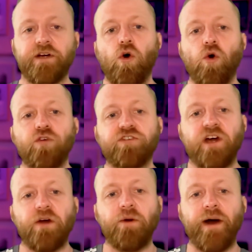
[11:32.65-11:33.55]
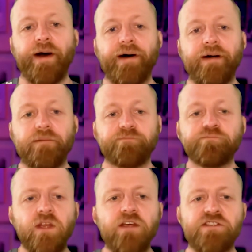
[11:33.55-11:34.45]
Also, um,
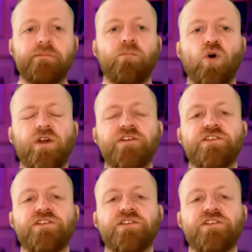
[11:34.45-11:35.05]
it's important